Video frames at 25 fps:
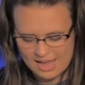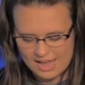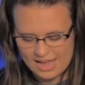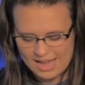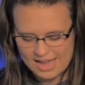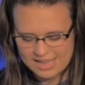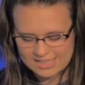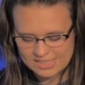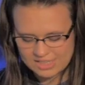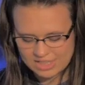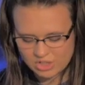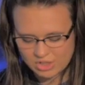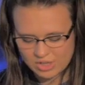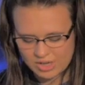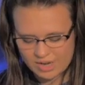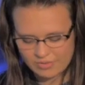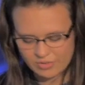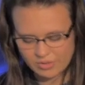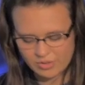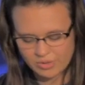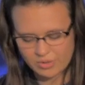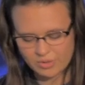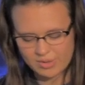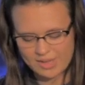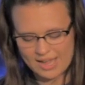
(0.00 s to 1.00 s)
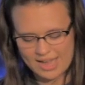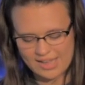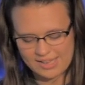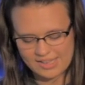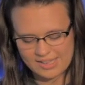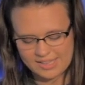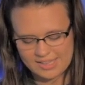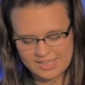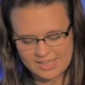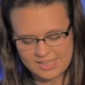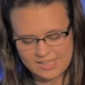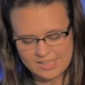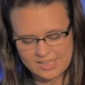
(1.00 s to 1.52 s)
As he traveled through
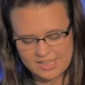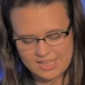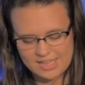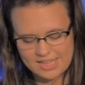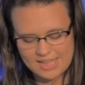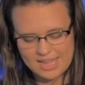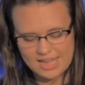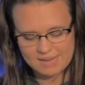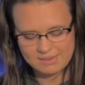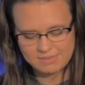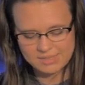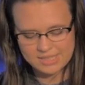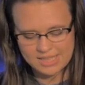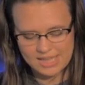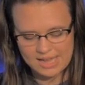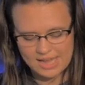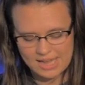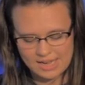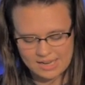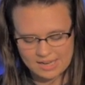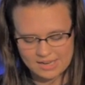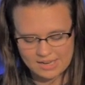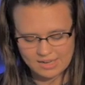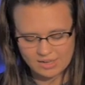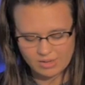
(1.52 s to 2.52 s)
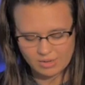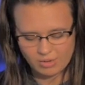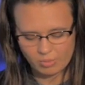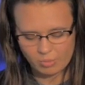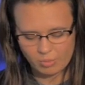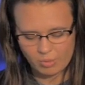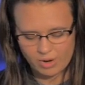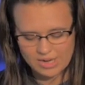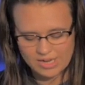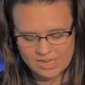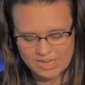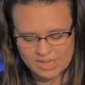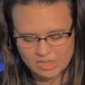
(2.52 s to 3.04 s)
Galilee, he came to Cana,
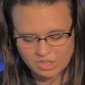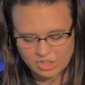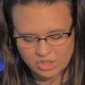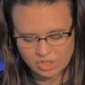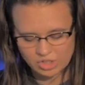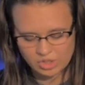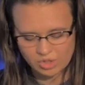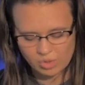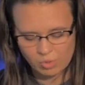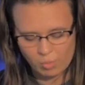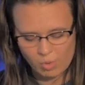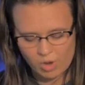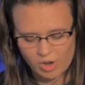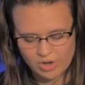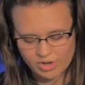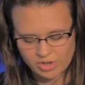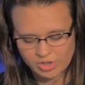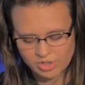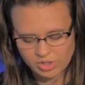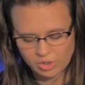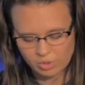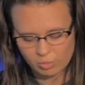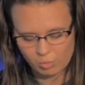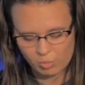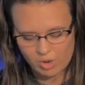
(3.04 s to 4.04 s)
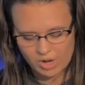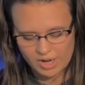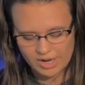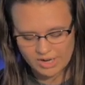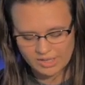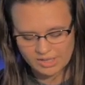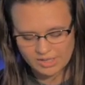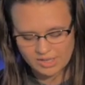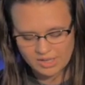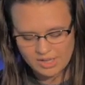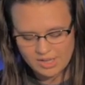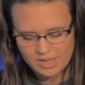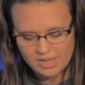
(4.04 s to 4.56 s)
where he had turned the water into
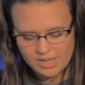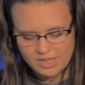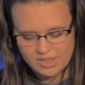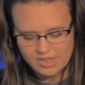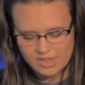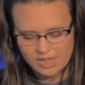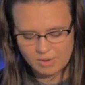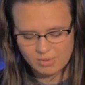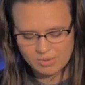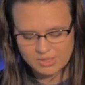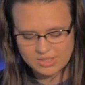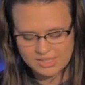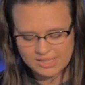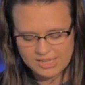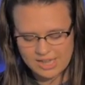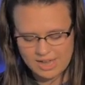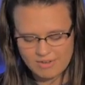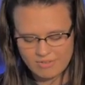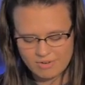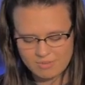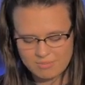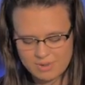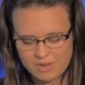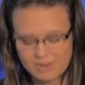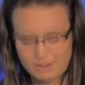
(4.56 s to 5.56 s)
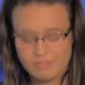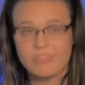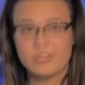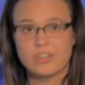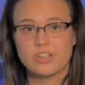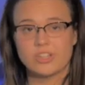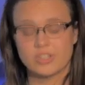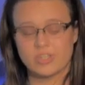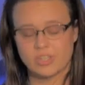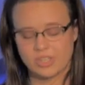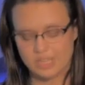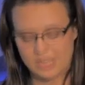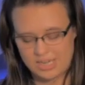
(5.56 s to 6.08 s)
wine. There was a government
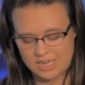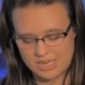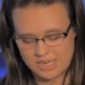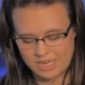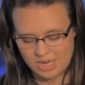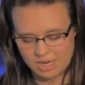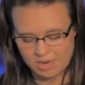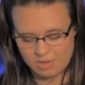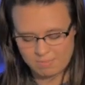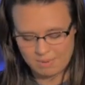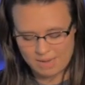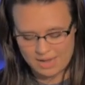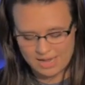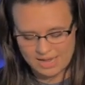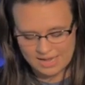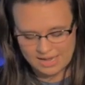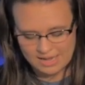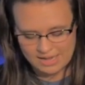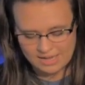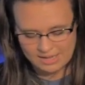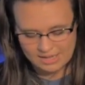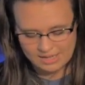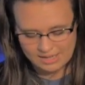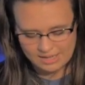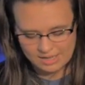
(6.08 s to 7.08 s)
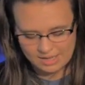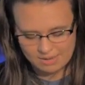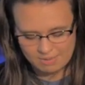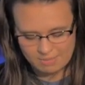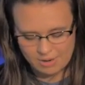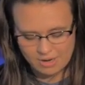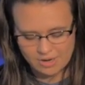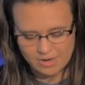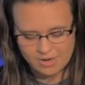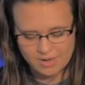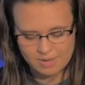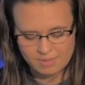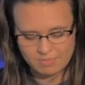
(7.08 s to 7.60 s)
official in nearby
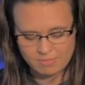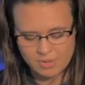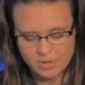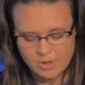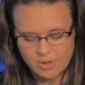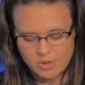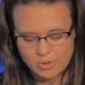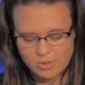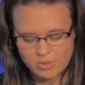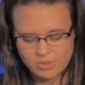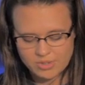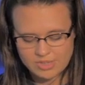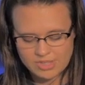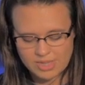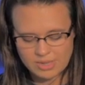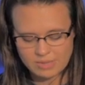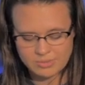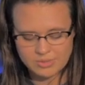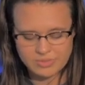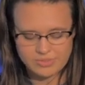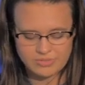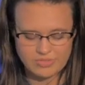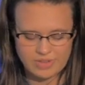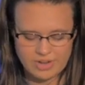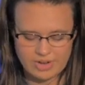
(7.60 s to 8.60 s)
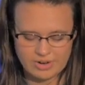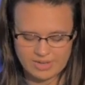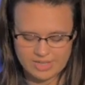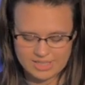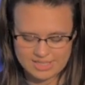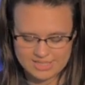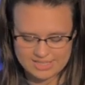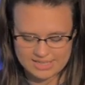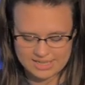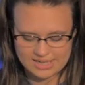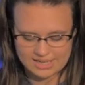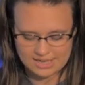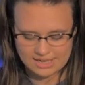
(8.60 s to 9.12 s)
Capernaum whose son was very
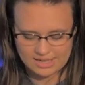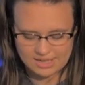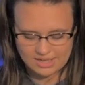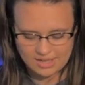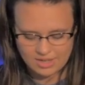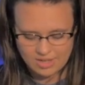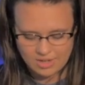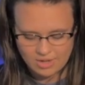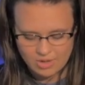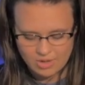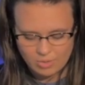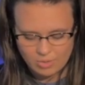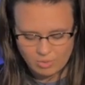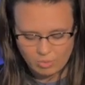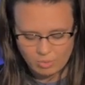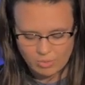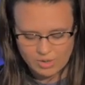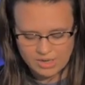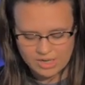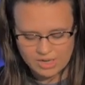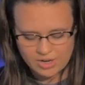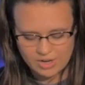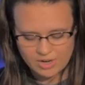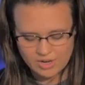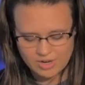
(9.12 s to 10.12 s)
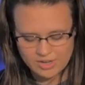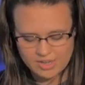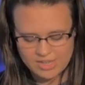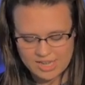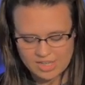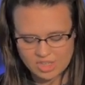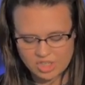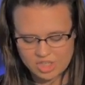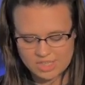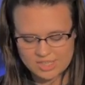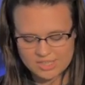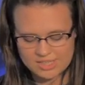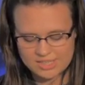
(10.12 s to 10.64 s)
sick. When he heard
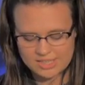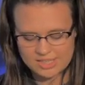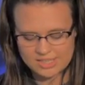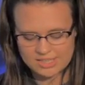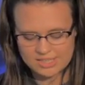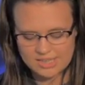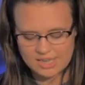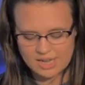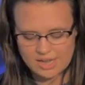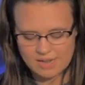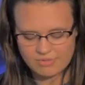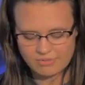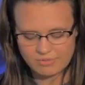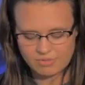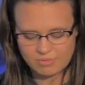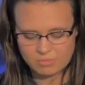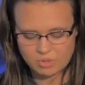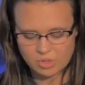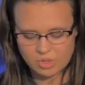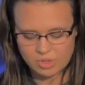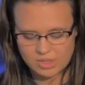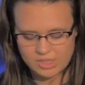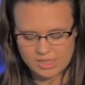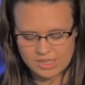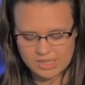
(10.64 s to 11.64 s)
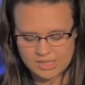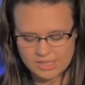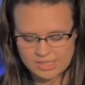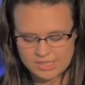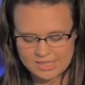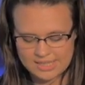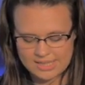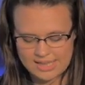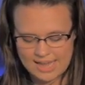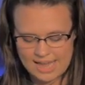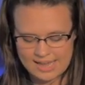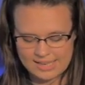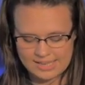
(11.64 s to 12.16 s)
that Jesus had come from Judea
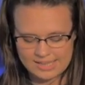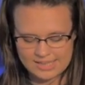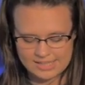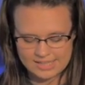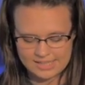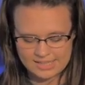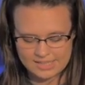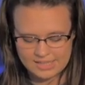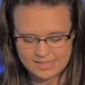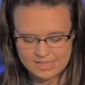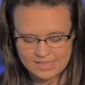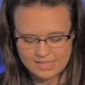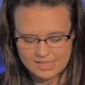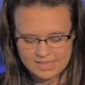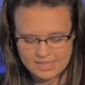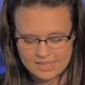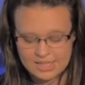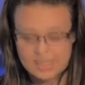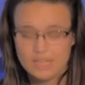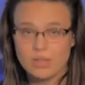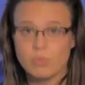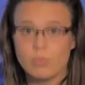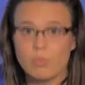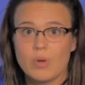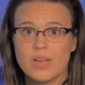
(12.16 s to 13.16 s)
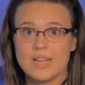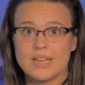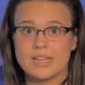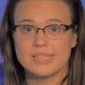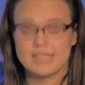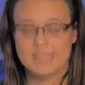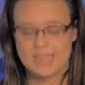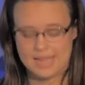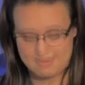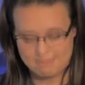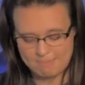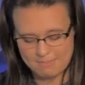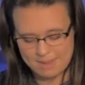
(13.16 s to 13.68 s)
to Galilee, he
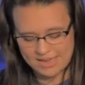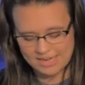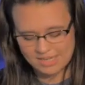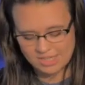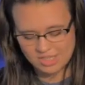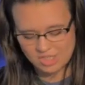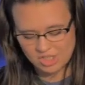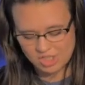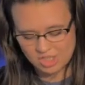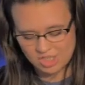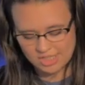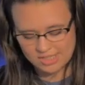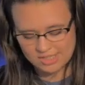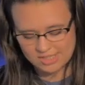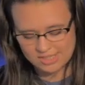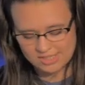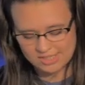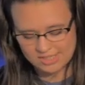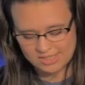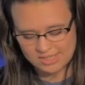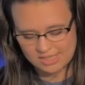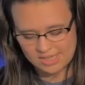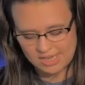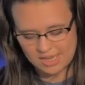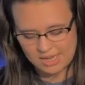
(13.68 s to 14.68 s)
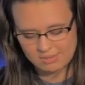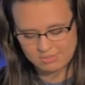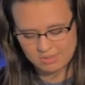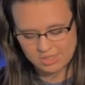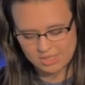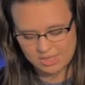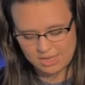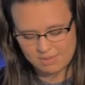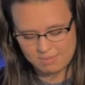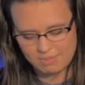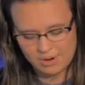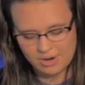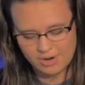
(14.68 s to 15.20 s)
went and begged Jesus to come to
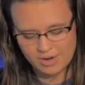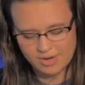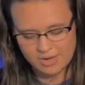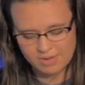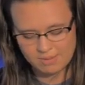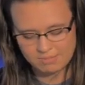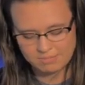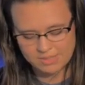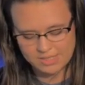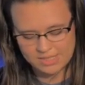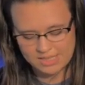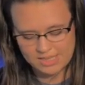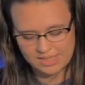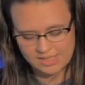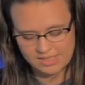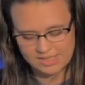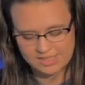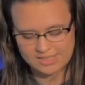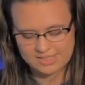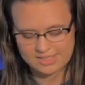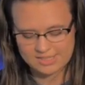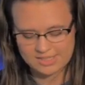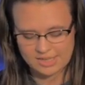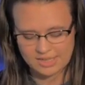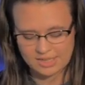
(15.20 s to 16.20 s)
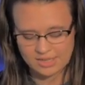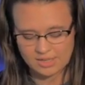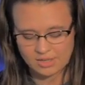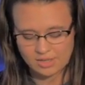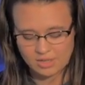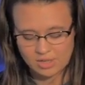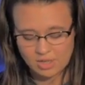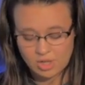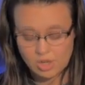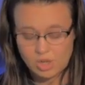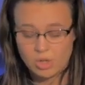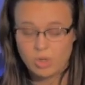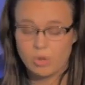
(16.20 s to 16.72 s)
Capernaum to heal his son,
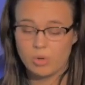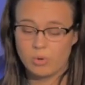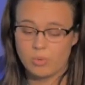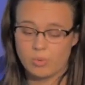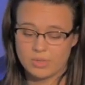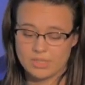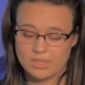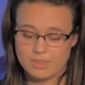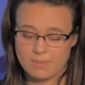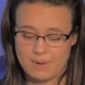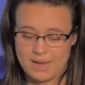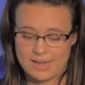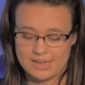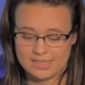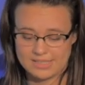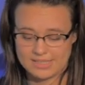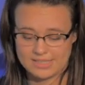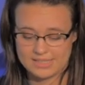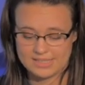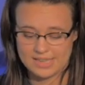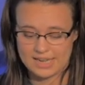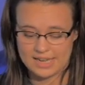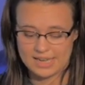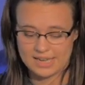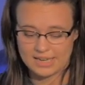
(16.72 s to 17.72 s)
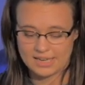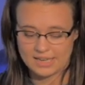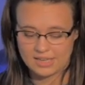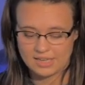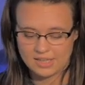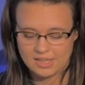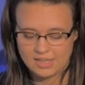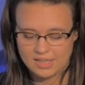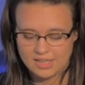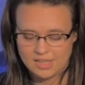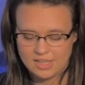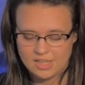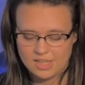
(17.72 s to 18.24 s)
who was about to die.
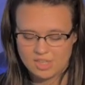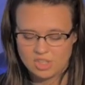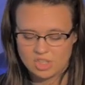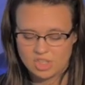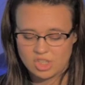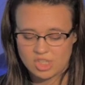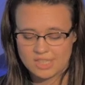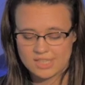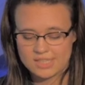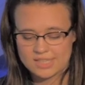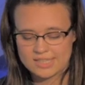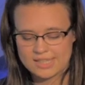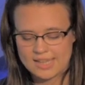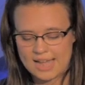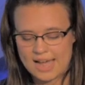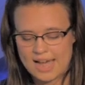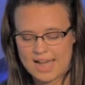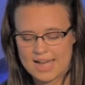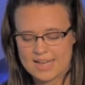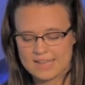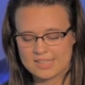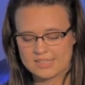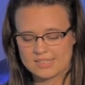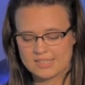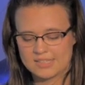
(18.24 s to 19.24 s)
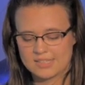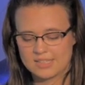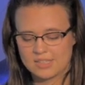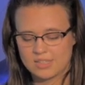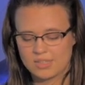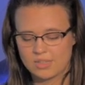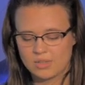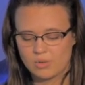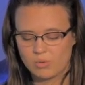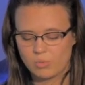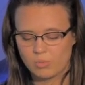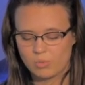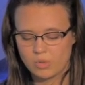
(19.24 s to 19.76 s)
Jesus asked,
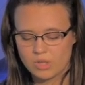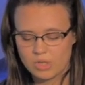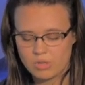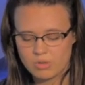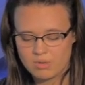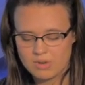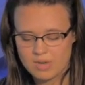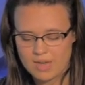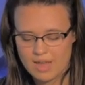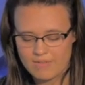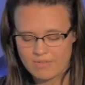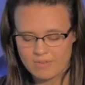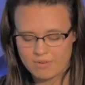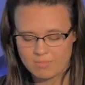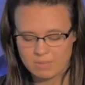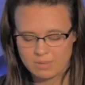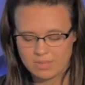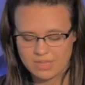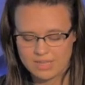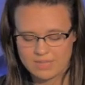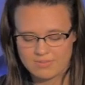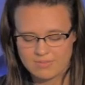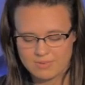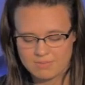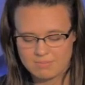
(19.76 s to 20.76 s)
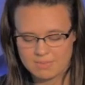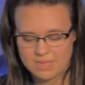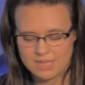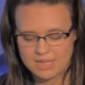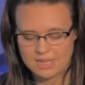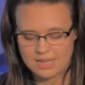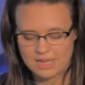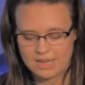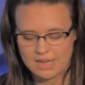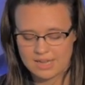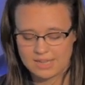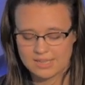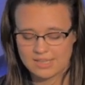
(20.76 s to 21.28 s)
Will you never believe in
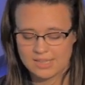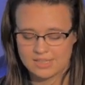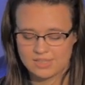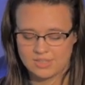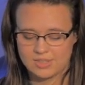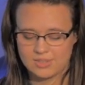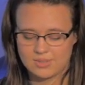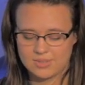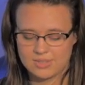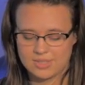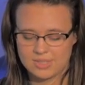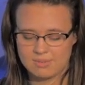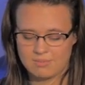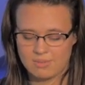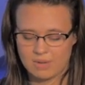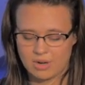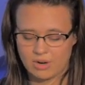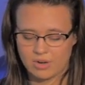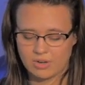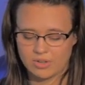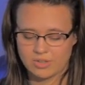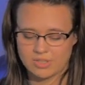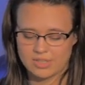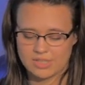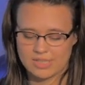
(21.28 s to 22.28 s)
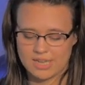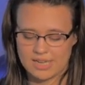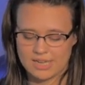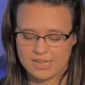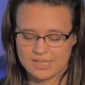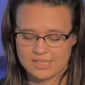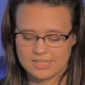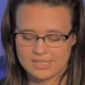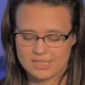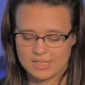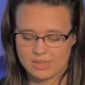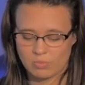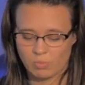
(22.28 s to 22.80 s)
me unless you see miracle
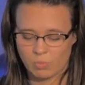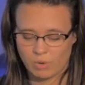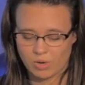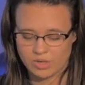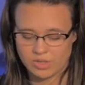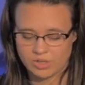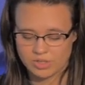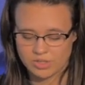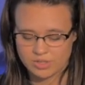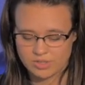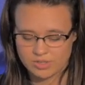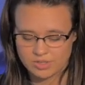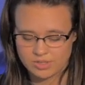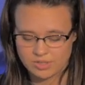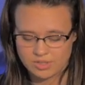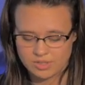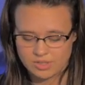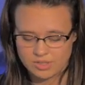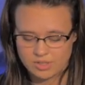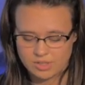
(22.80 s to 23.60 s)
signs and wonders?